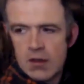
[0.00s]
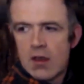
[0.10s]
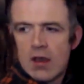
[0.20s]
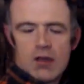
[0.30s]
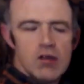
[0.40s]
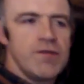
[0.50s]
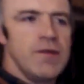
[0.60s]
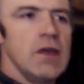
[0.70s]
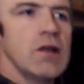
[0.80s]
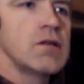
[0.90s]
In the
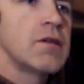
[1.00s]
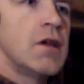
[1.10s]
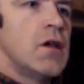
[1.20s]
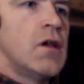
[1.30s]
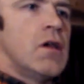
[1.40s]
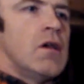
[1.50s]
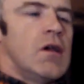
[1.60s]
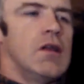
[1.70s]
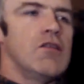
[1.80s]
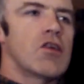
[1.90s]
field, in
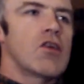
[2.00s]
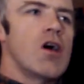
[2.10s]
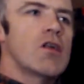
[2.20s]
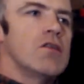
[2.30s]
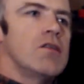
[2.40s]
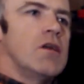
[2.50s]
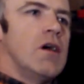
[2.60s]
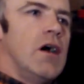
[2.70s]
the garden,